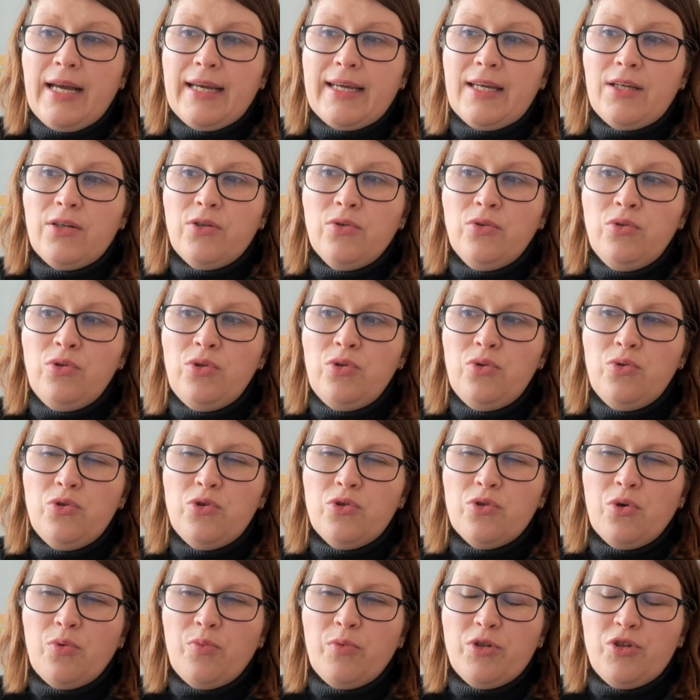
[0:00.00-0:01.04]
I cannot use
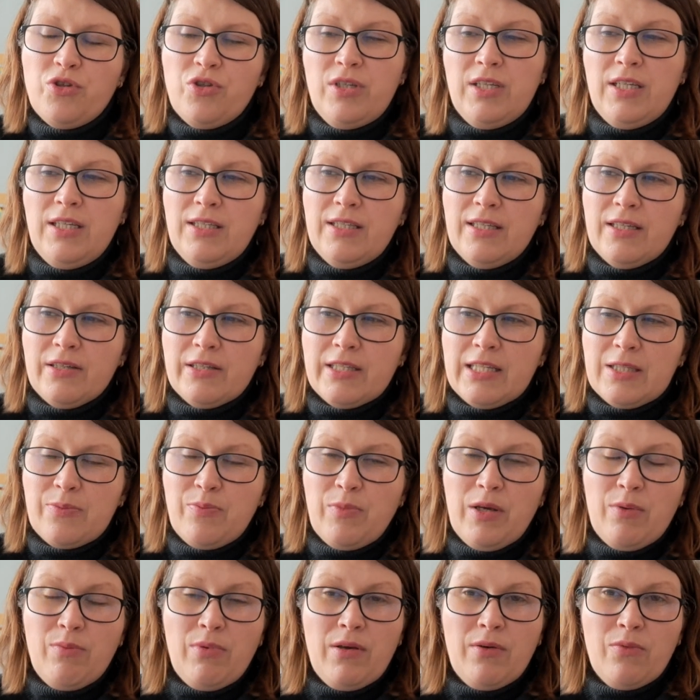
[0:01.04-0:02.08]
so much details as
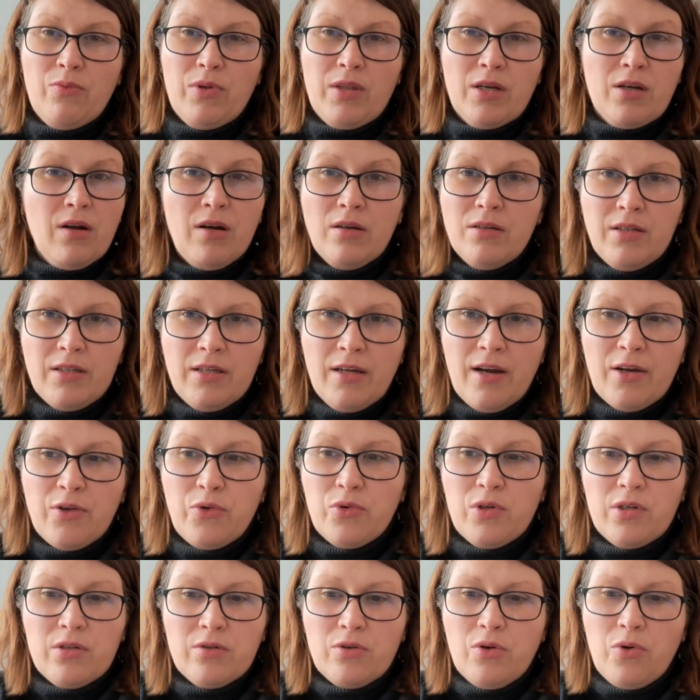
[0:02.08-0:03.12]
maybe with a cotton yarn you
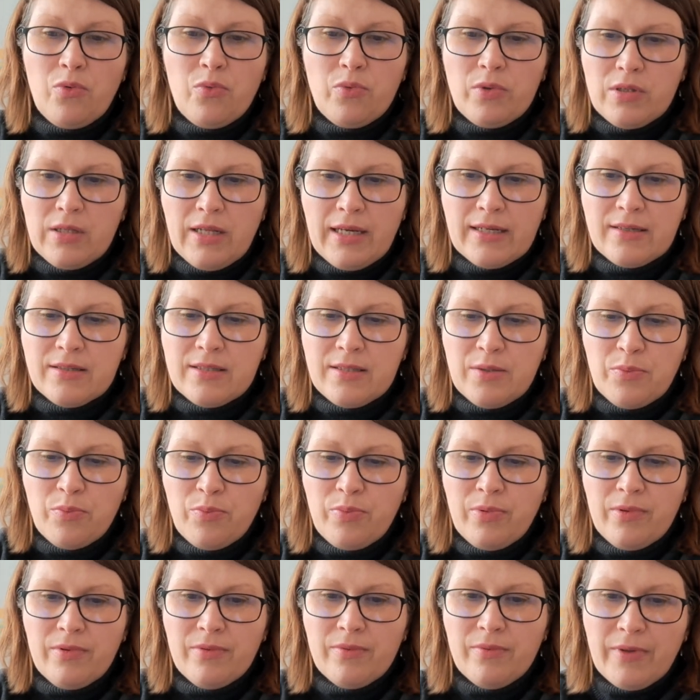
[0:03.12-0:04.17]
can go with like
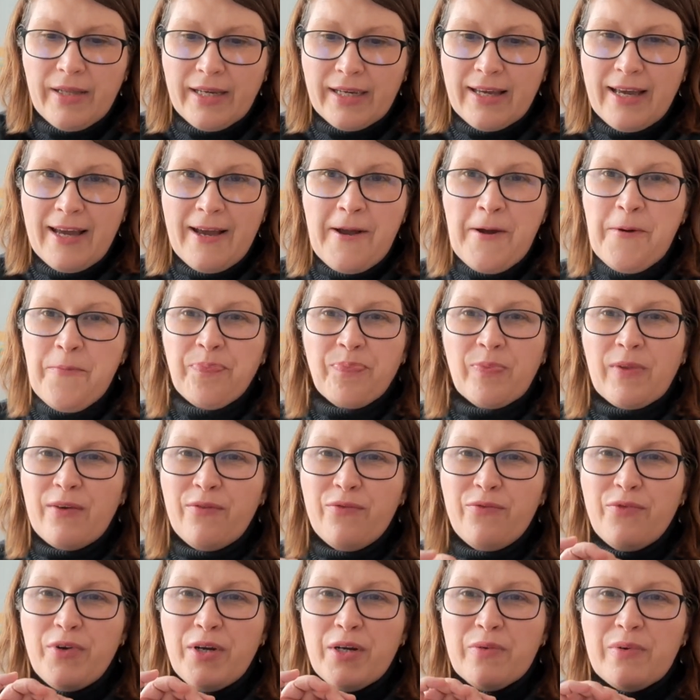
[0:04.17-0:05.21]
simple, like
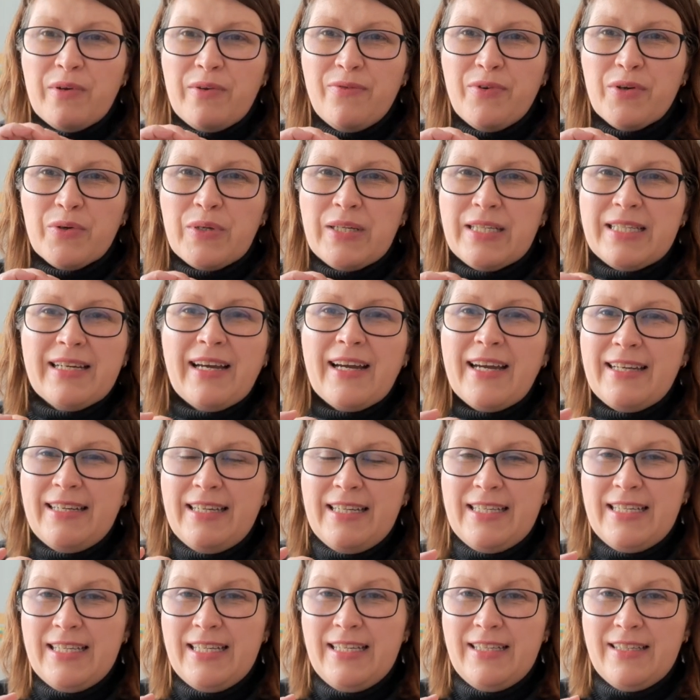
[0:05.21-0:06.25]
very tiny
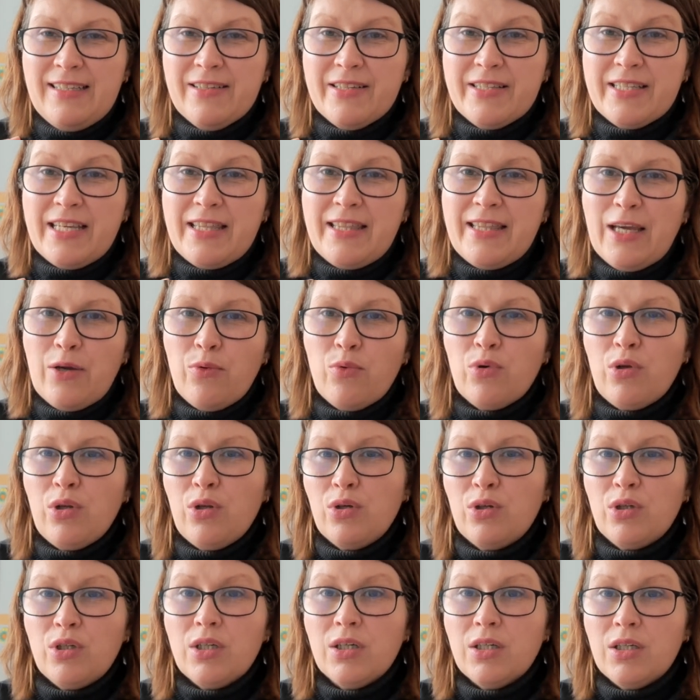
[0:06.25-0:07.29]
details and they would
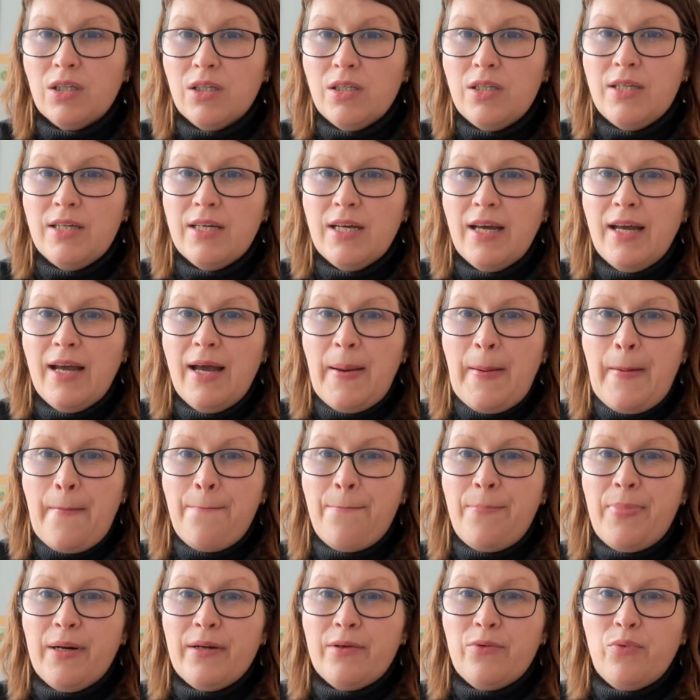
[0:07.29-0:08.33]
look good.
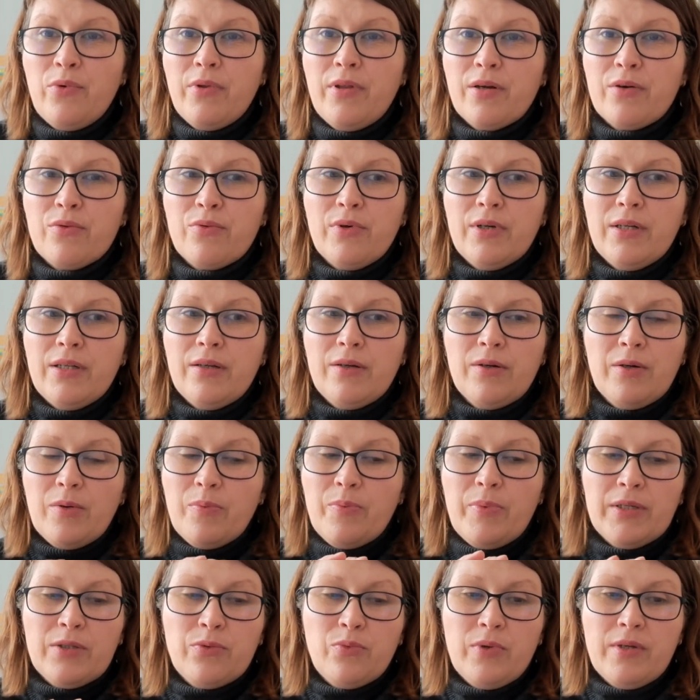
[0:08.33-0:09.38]
But with
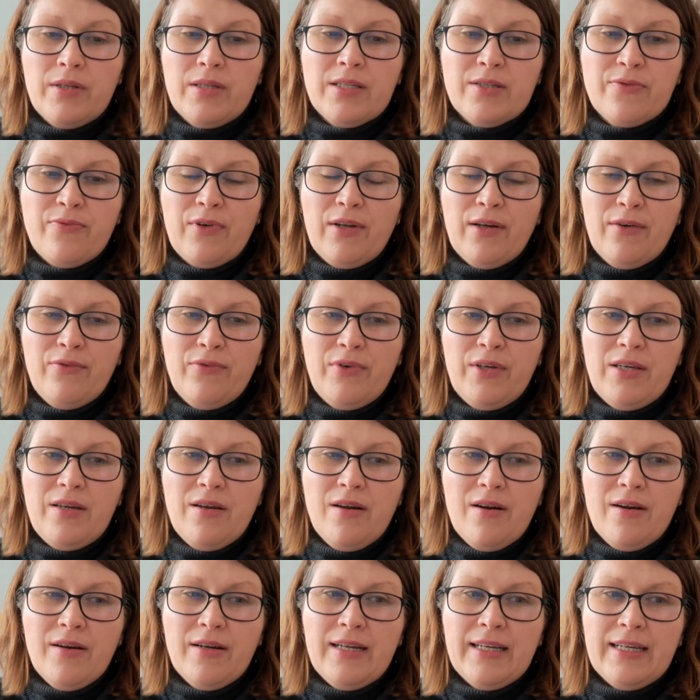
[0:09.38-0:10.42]
but with this fluffy
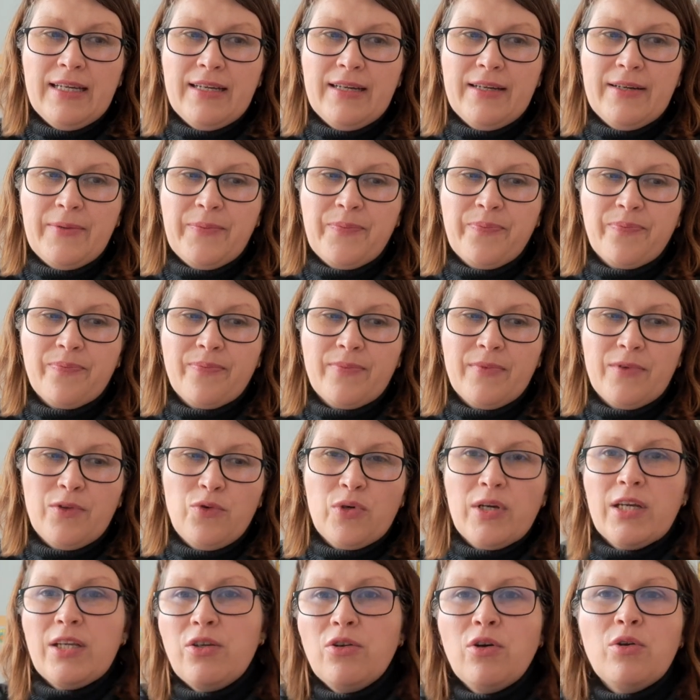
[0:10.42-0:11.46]
yarn, you
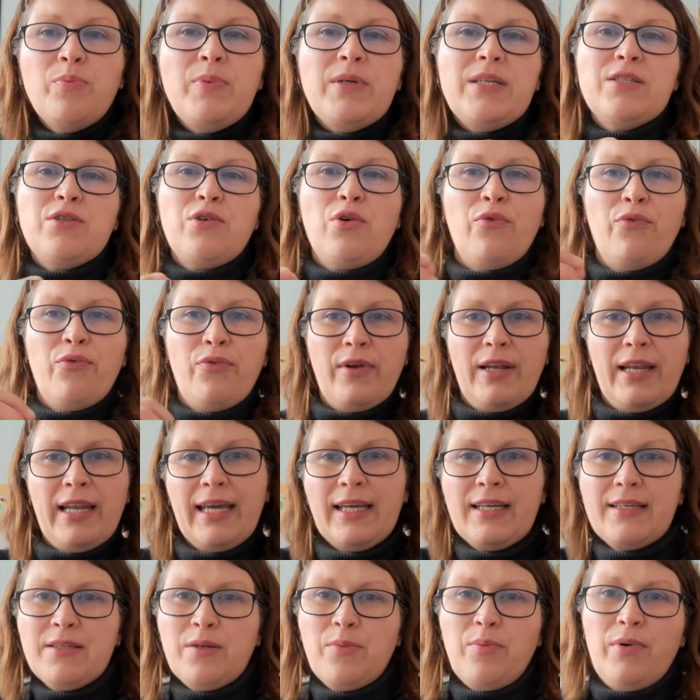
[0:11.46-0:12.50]
cannot be so
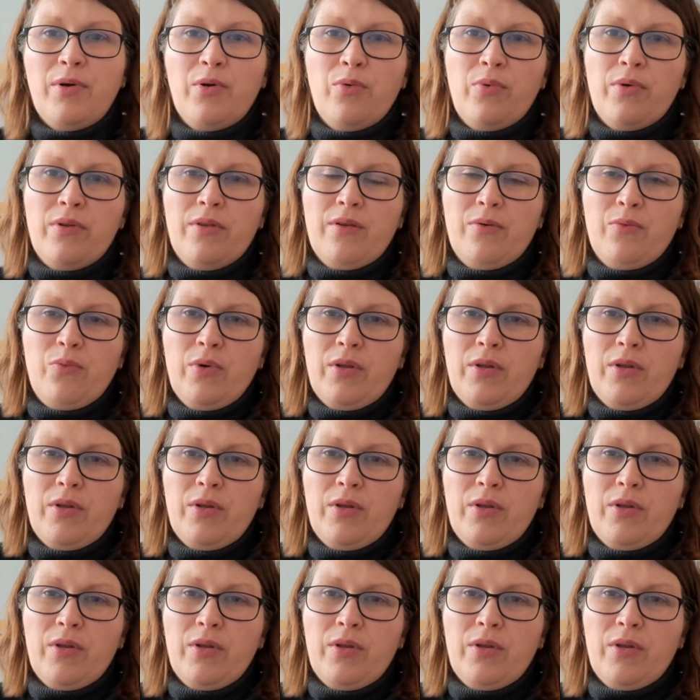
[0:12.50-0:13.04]
flexible with